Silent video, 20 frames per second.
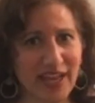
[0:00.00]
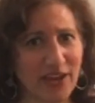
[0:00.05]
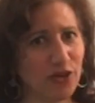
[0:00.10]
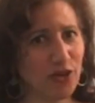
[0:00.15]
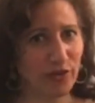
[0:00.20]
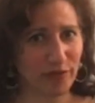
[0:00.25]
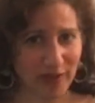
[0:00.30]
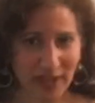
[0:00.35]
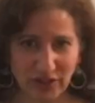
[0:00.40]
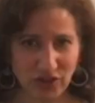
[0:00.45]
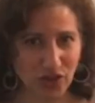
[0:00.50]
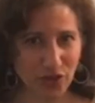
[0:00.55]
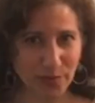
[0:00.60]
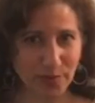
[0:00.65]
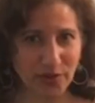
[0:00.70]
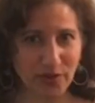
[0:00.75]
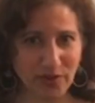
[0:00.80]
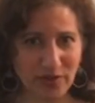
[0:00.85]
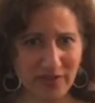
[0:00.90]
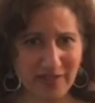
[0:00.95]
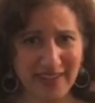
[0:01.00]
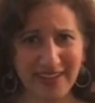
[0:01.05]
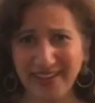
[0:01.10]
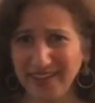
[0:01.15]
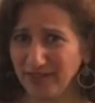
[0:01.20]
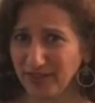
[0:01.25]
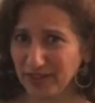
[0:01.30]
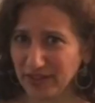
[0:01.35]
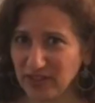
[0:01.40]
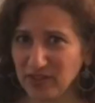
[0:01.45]
and your vegetables and
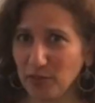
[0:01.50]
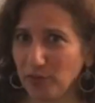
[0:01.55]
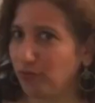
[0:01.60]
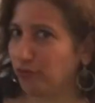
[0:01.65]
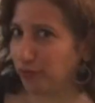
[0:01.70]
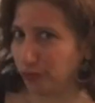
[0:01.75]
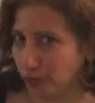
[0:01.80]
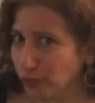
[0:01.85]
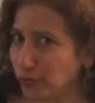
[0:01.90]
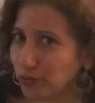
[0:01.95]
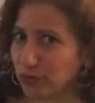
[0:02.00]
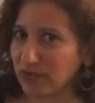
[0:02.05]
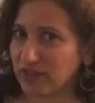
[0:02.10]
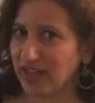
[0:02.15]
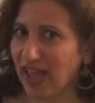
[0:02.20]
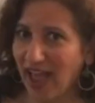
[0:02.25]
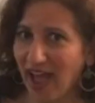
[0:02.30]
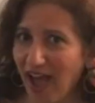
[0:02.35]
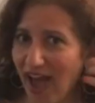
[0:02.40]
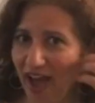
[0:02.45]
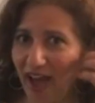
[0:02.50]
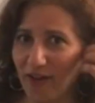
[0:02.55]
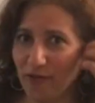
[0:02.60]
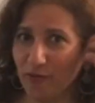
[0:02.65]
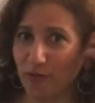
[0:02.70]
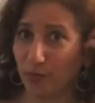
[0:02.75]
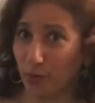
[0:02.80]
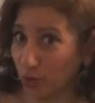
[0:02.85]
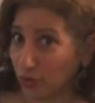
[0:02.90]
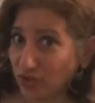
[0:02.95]
even some fruits
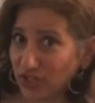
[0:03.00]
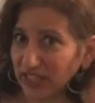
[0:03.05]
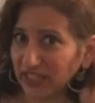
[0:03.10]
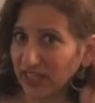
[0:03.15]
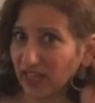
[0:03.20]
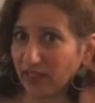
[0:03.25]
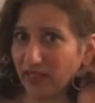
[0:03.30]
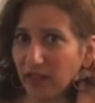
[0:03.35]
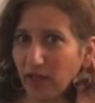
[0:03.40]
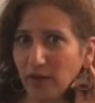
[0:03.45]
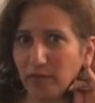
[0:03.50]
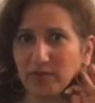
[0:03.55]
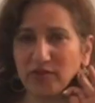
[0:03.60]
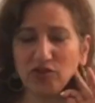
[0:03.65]
have protein in them.